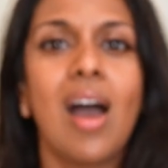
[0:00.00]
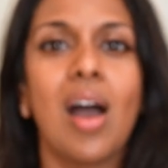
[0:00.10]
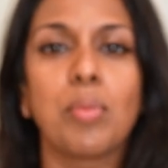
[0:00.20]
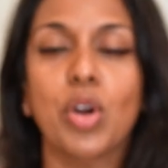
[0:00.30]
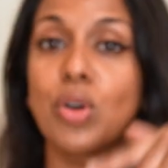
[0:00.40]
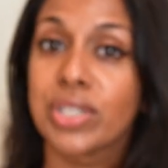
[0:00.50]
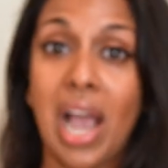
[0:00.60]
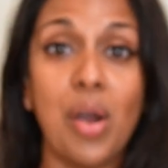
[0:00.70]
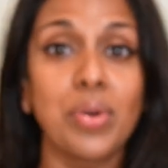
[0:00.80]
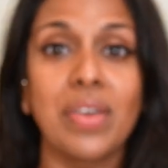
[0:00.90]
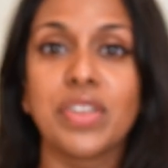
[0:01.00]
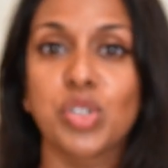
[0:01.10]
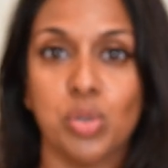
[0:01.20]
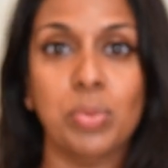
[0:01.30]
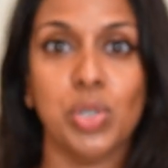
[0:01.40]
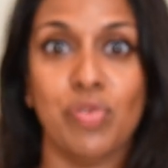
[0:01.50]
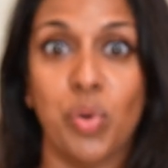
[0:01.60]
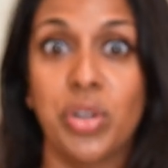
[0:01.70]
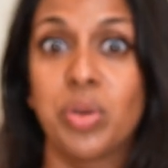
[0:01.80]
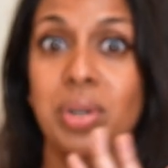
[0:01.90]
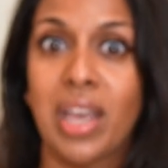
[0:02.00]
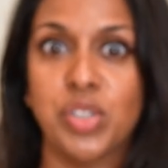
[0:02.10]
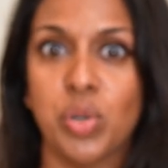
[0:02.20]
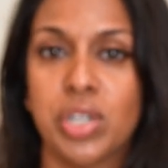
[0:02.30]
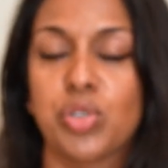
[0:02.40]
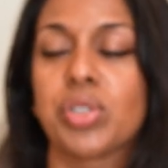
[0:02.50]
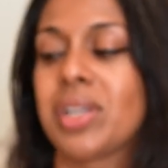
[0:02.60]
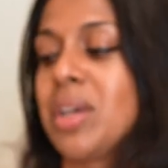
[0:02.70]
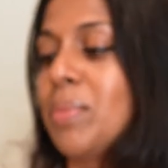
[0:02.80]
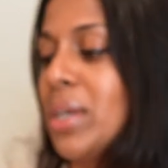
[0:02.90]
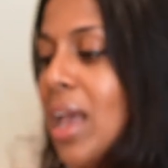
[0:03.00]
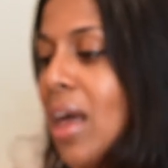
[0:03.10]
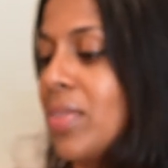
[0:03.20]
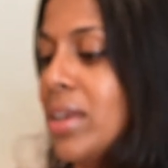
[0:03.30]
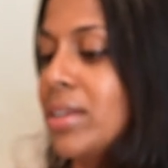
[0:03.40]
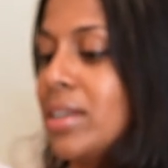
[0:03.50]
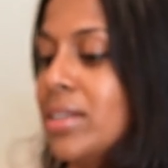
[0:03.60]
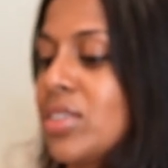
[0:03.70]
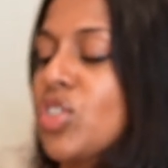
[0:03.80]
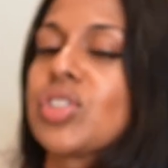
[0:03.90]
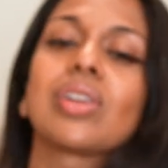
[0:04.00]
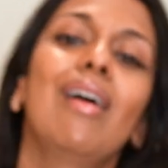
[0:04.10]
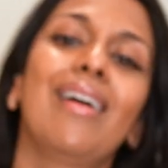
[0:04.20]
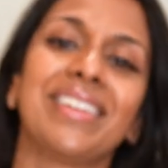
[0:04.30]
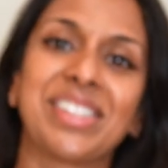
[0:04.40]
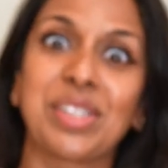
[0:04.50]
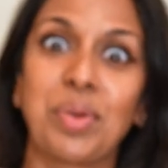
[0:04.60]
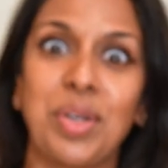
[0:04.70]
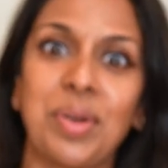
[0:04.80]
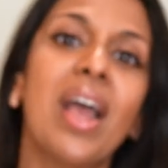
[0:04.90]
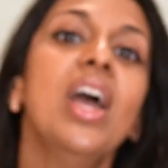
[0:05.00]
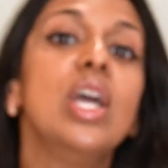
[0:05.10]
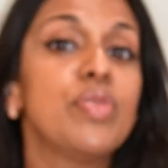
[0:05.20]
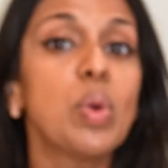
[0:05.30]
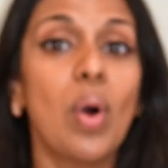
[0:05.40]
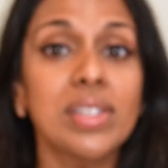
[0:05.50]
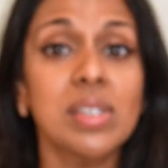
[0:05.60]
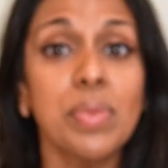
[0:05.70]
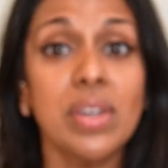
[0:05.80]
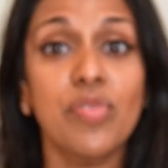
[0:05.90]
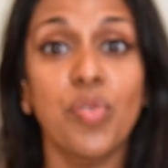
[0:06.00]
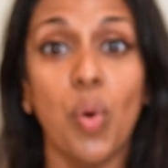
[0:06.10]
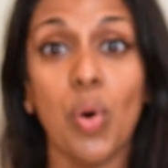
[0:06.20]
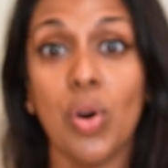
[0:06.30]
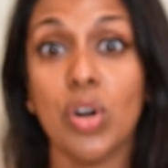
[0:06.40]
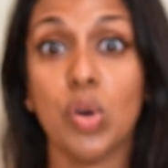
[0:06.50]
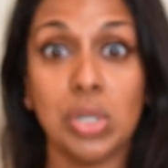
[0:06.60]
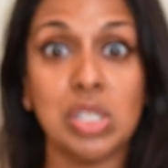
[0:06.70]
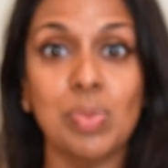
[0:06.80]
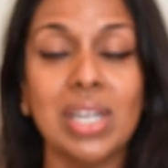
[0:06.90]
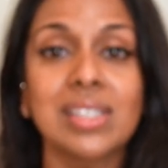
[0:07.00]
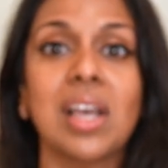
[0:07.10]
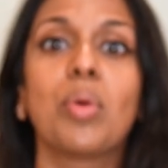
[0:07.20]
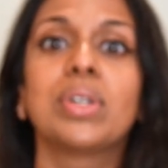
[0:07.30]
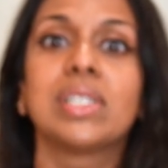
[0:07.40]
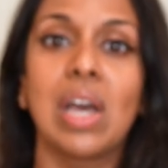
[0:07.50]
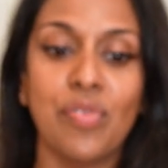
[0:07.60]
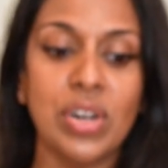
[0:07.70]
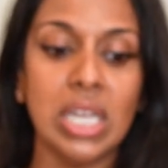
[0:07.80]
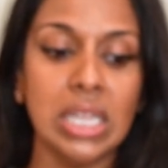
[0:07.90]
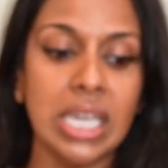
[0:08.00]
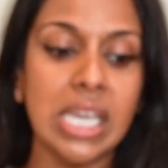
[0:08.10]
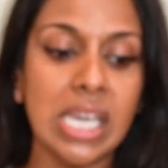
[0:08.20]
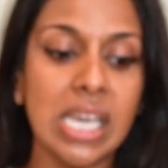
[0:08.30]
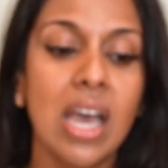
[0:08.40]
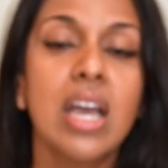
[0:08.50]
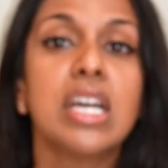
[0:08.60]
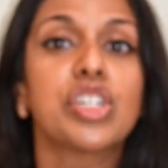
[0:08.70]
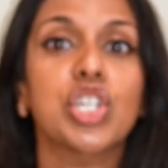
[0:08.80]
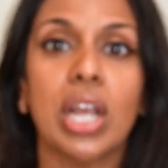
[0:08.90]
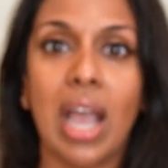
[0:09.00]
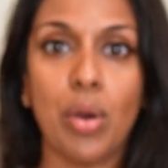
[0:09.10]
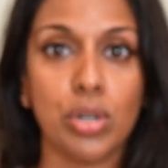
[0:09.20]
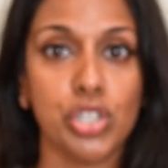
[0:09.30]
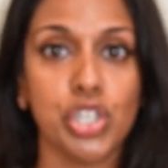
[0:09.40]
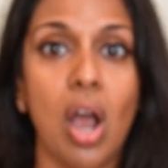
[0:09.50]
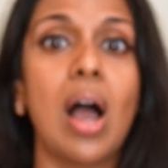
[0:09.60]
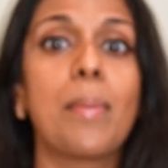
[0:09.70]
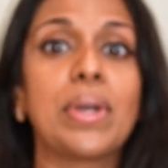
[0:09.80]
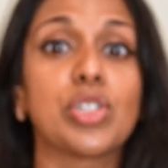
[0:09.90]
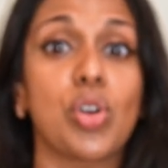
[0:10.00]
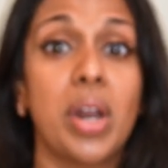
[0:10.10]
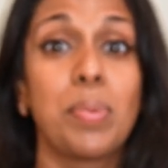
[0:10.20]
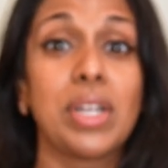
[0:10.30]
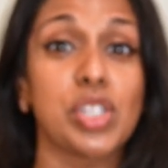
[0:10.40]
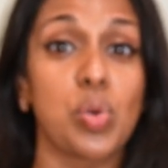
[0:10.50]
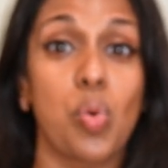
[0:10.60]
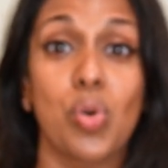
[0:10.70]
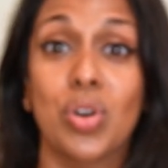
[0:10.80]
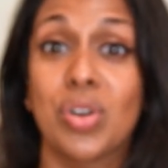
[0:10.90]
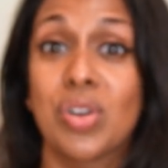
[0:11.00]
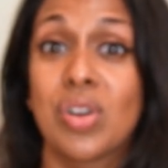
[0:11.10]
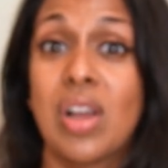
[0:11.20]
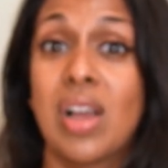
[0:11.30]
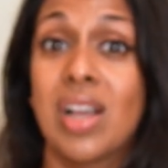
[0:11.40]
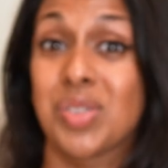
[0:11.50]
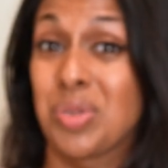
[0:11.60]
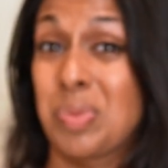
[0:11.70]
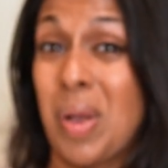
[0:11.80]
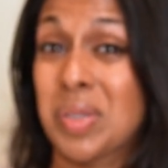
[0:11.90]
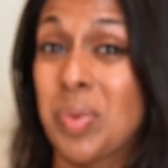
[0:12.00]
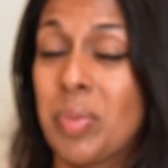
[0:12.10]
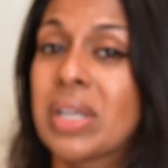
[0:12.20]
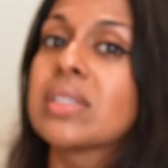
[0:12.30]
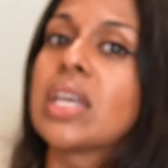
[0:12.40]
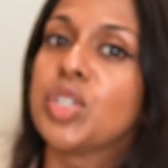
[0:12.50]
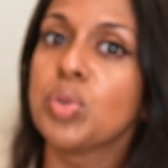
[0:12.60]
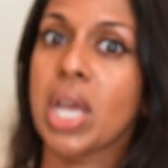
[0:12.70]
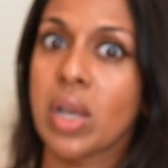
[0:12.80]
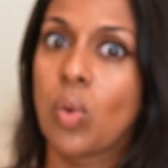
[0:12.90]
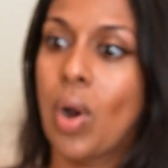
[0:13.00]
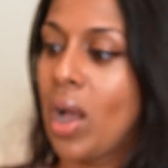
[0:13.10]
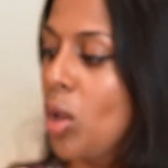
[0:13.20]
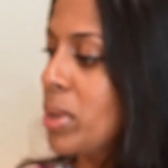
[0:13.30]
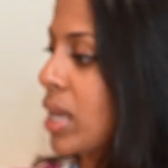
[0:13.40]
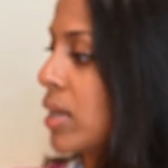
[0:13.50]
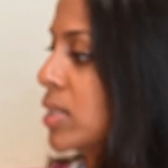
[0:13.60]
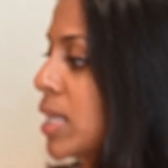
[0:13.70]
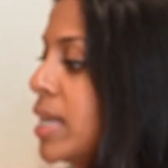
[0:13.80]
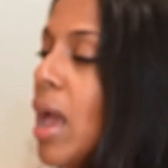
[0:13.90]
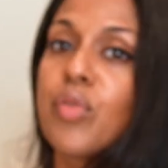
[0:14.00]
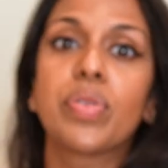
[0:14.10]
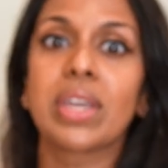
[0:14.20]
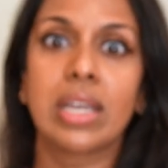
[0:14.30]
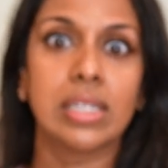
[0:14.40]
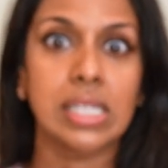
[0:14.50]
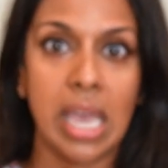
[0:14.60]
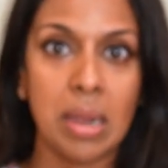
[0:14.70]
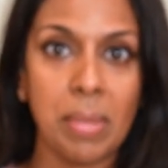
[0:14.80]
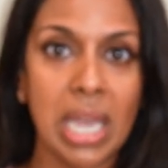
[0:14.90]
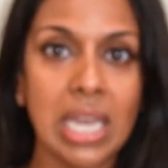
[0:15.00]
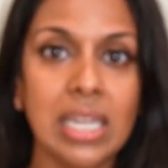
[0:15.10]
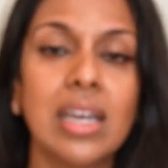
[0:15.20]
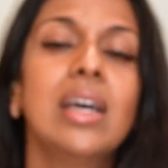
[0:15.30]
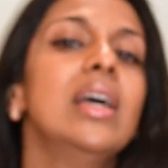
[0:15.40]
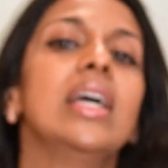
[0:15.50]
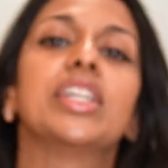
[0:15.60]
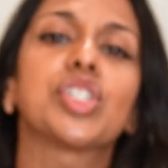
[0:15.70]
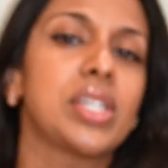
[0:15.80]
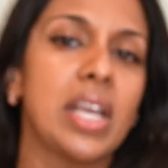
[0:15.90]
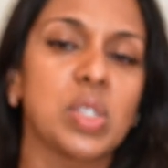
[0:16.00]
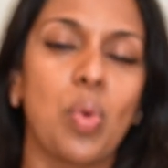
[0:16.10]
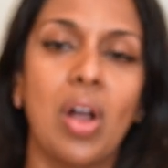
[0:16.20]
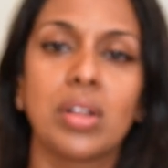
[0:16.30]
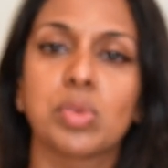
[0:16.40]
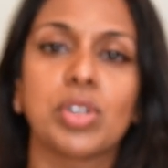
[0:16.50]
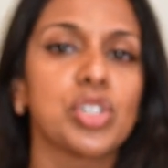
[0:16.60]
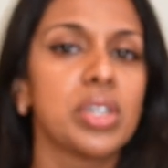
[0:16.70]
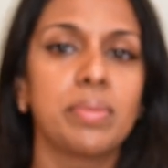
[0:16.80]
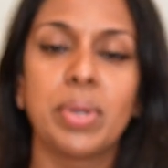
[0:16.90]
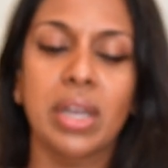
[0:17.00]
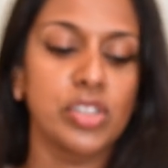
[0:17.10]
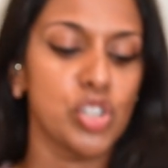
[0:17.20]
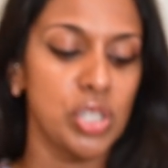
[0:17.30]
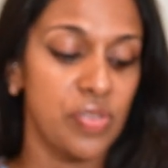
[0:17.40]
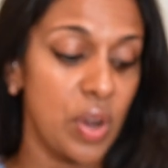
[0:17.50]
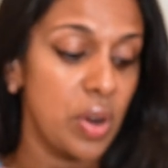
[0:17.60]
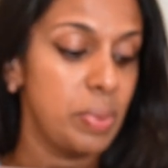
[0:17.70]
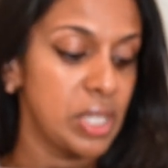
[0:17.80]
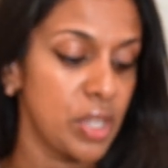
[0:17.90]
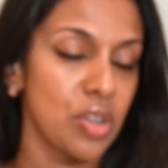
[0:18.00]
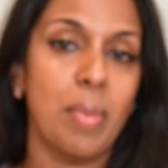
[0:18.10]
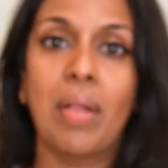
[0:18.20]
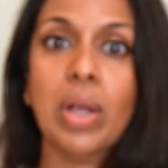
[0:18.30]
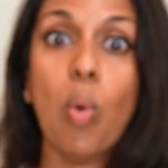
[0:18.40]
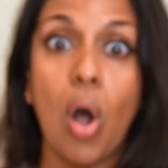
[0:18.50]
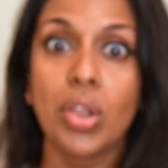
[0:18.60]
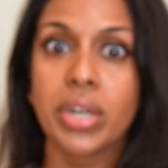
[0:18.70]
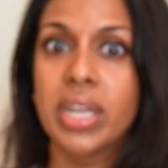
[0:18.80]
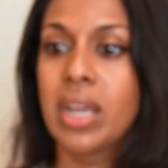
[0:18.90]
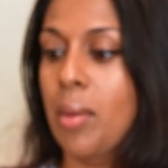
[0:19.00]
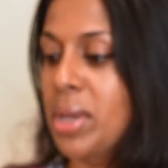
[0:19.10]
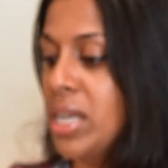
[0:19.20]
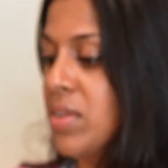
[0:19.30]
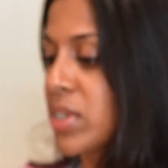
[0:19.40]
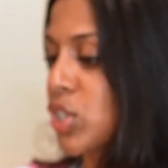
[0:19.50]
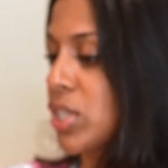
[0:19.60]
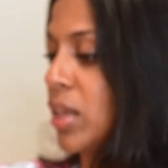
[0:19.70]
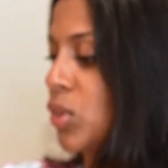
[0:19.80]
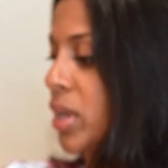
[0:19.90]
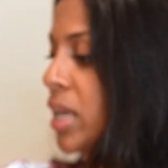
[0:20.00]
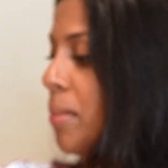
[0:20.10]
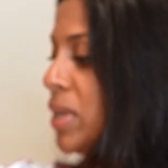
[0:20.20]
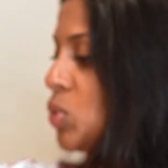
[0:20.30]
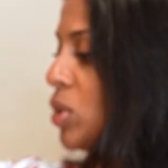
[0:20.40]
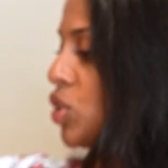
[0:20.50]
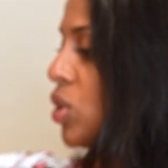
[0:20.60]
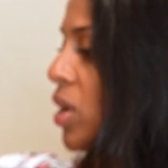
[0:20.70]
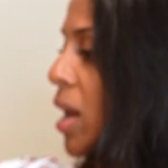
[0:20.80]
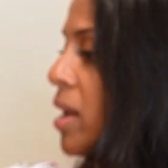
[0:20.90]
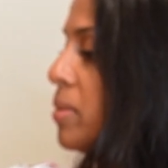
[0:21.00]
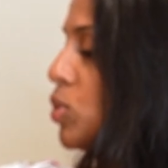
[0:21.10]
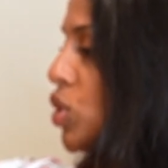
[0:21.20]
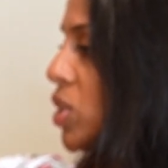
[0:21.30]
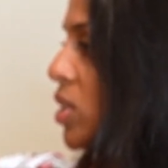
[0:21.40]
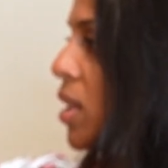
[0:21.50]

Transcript: her down in the description for you in case you're interested. But yeah, it's just, oh, it's so cute. If you want something for Christmas, I would definitely check out her shop and try to place an order as soon as possible, because they do take a while, because everything is handmade. It just takes a while, especially because she's very particular about like quality. I mean, even just like looking at my sweatshirt, I'm just